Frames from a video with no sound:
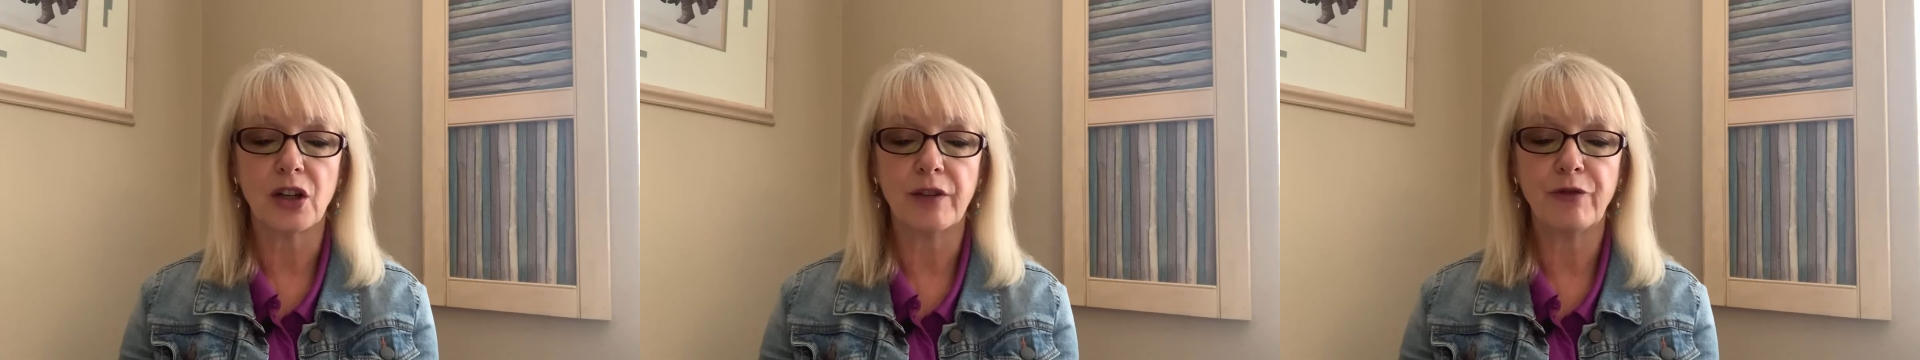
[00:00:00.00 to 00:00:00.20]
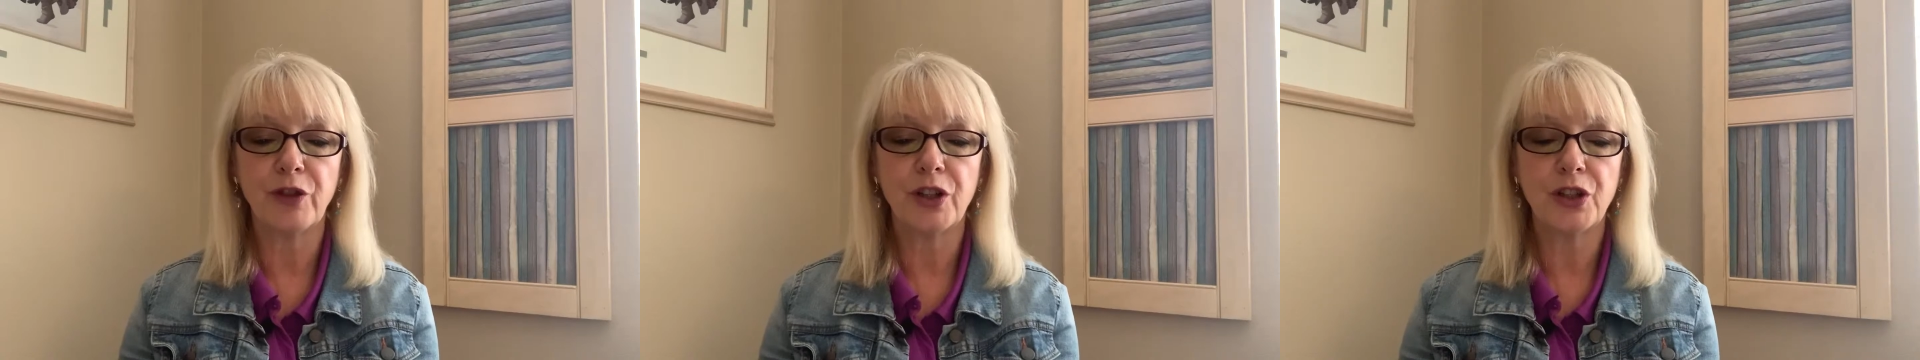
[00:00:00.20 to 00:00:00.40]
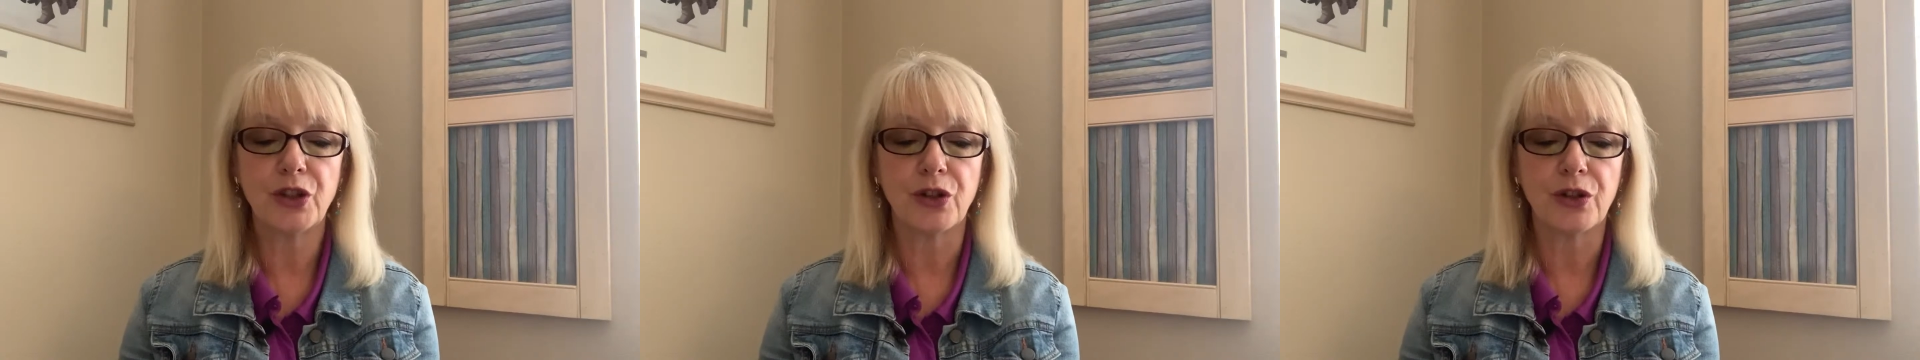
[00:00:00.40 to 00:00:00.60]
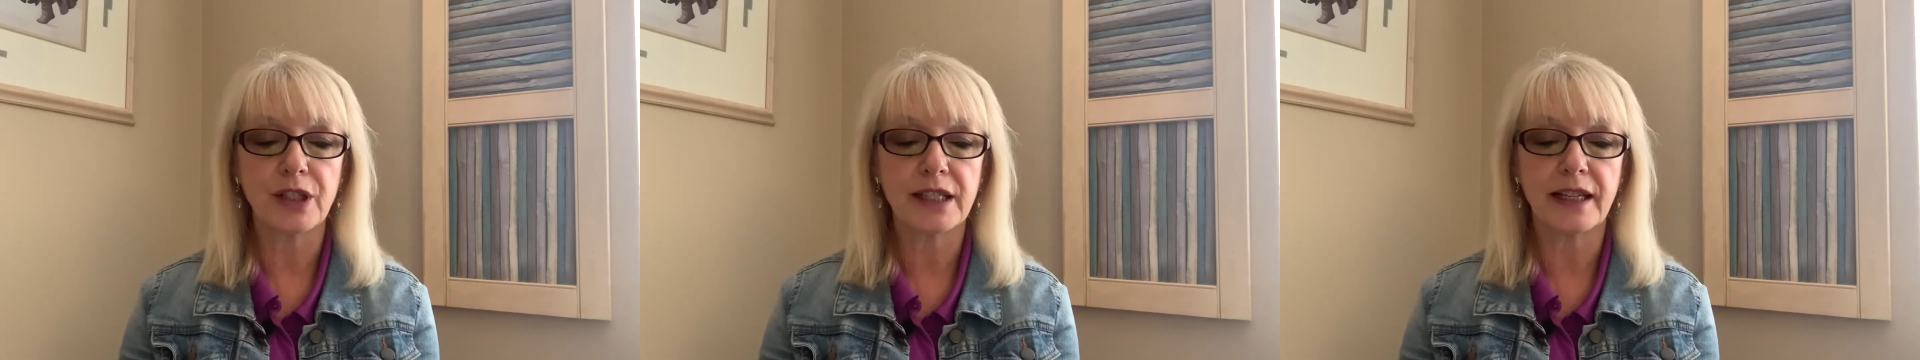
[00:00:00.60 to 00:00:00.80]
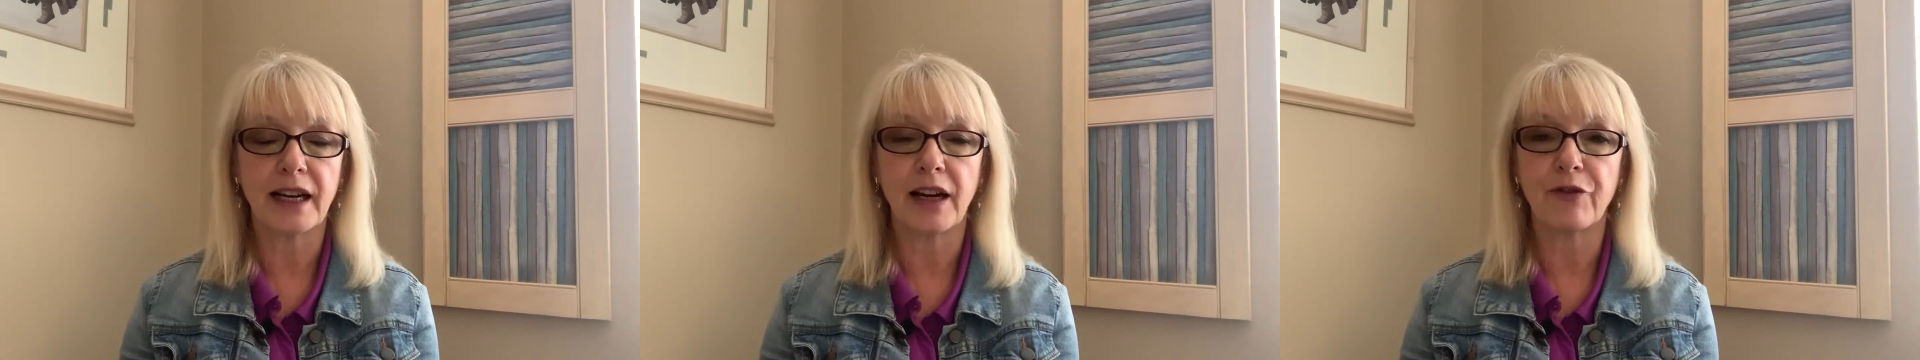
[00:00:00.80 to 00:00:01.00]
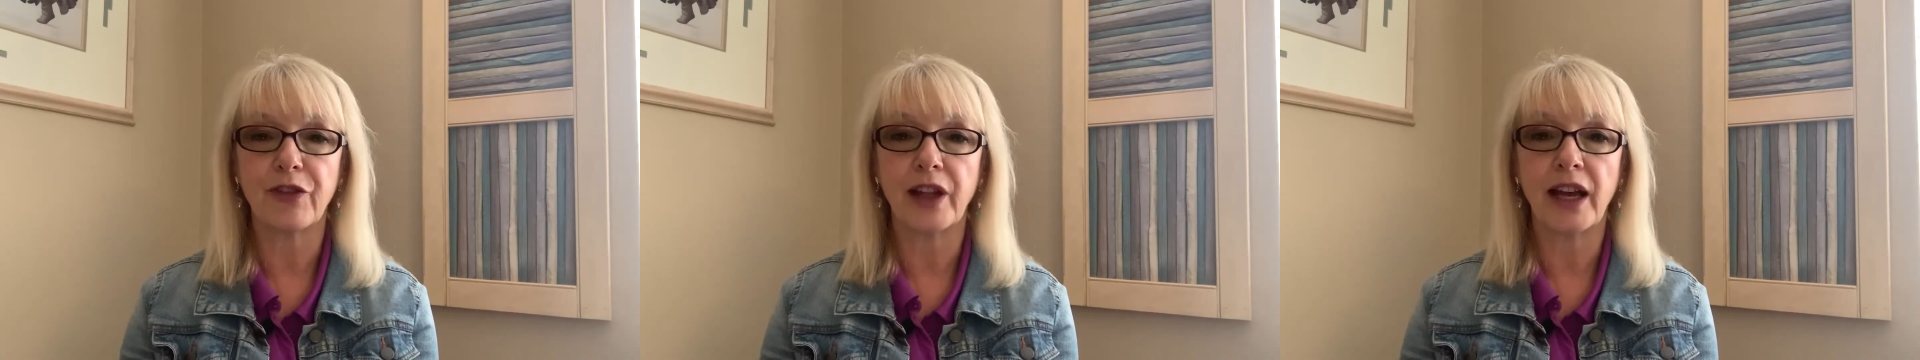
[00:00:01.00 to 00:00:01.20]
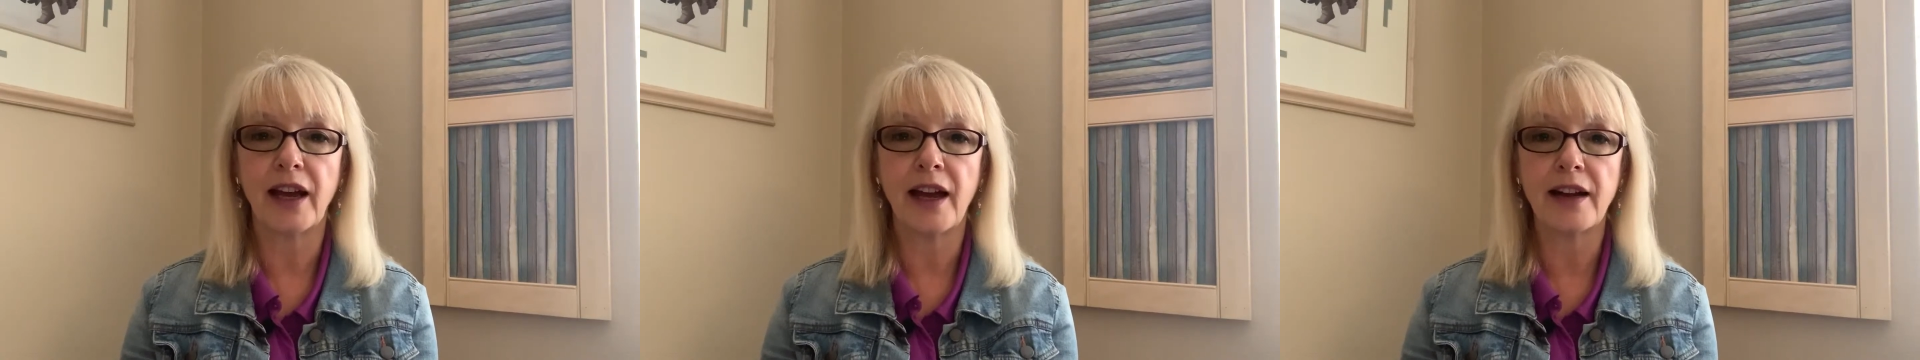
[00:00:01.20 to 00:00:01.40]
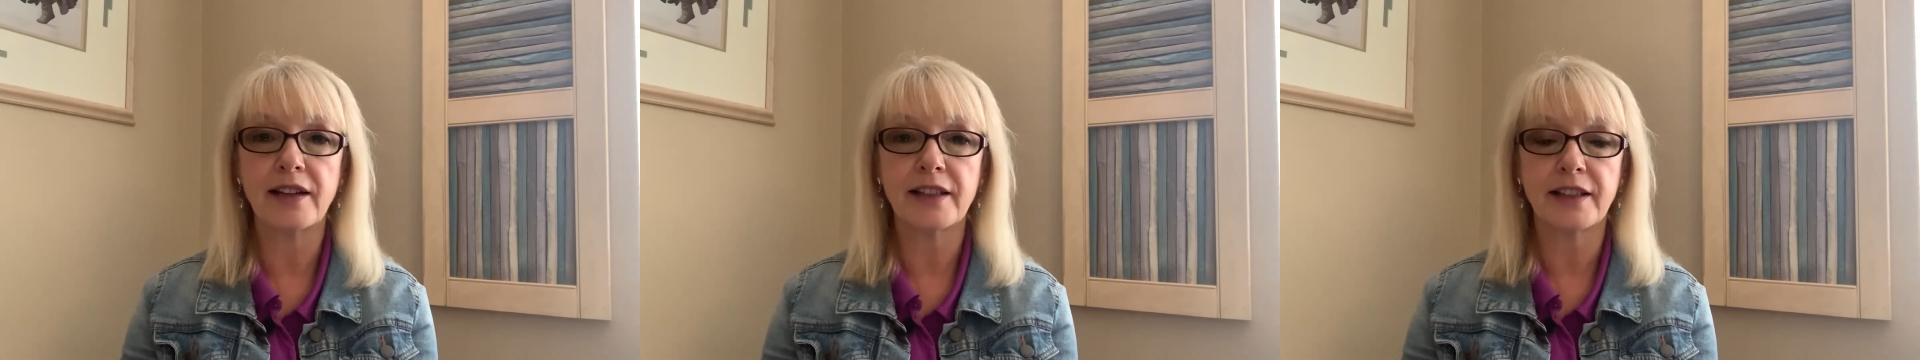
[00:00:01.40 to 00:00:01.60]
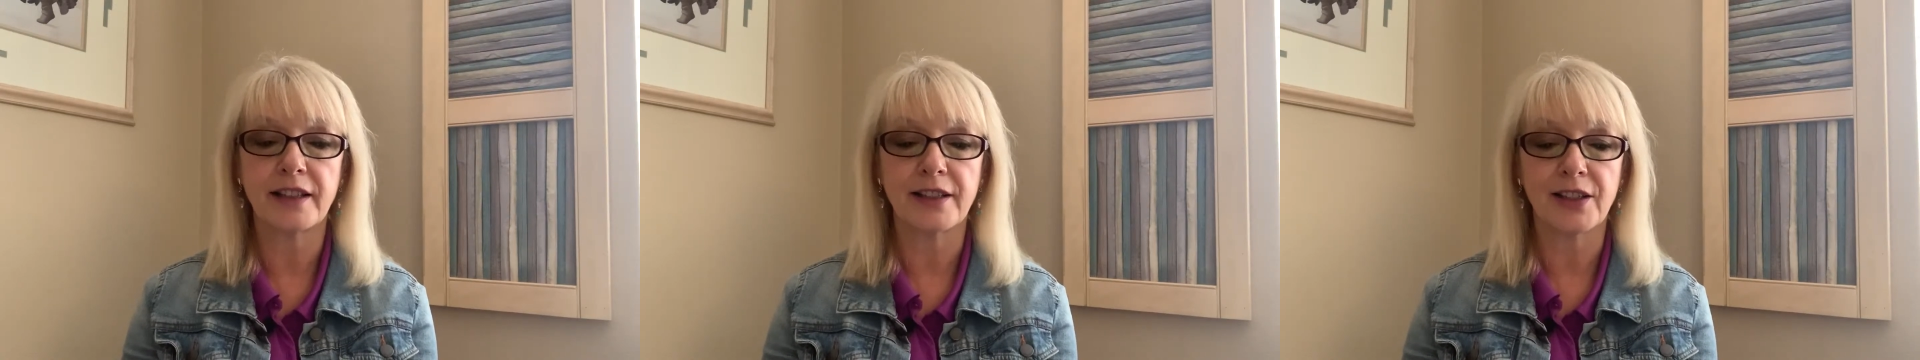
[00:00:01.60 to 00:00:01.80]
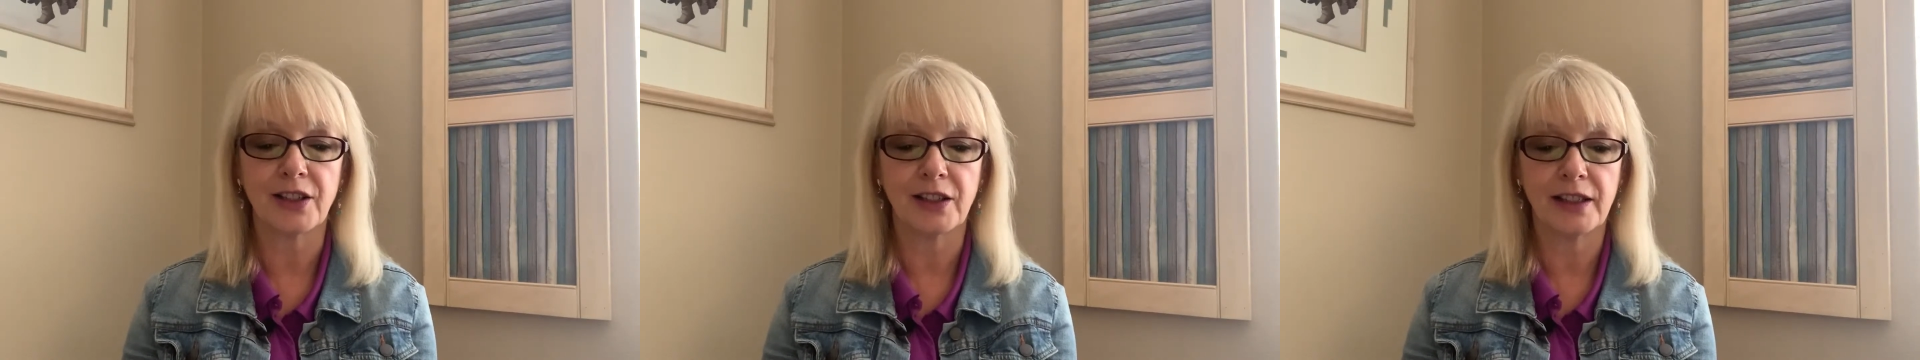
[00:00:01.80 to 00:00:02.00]
for the dogs to have their
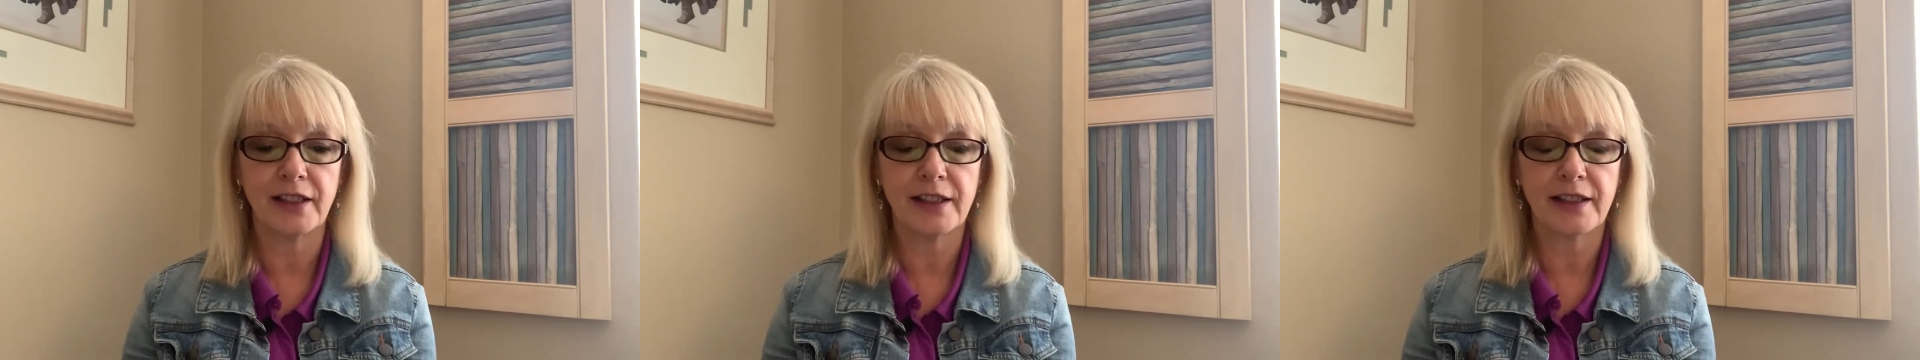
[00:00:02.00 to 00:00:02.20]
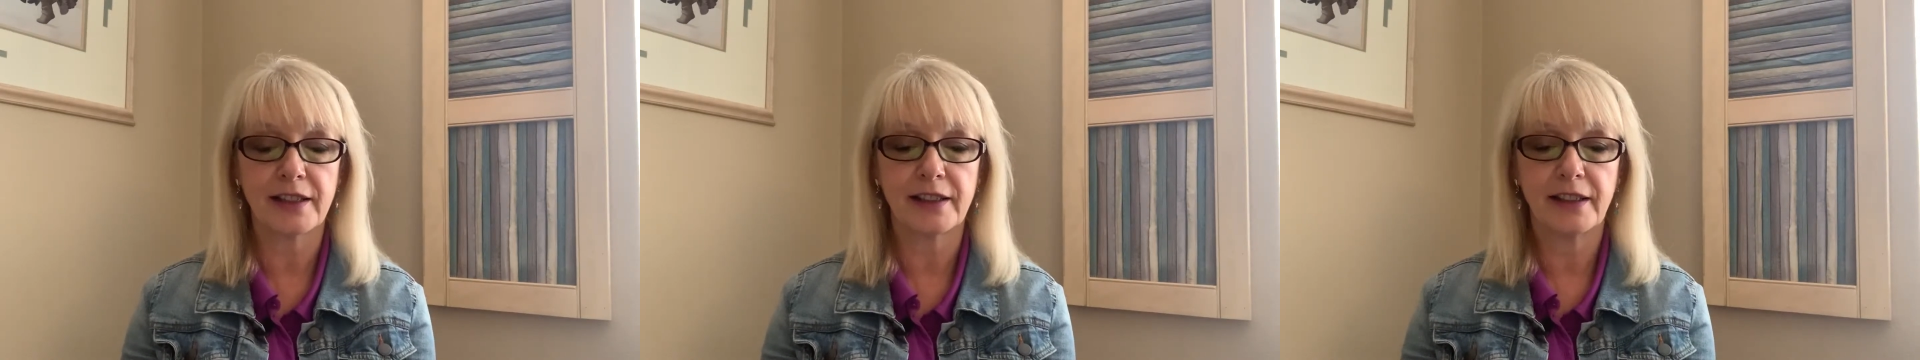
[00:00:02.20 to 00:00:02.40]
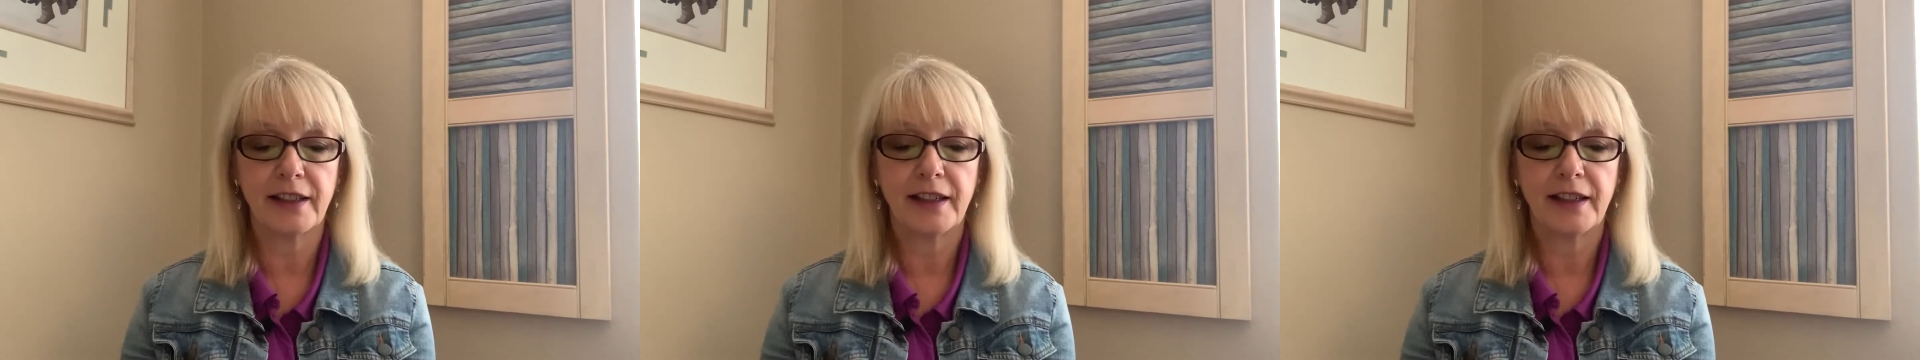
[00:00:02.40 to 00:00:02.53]
exercise.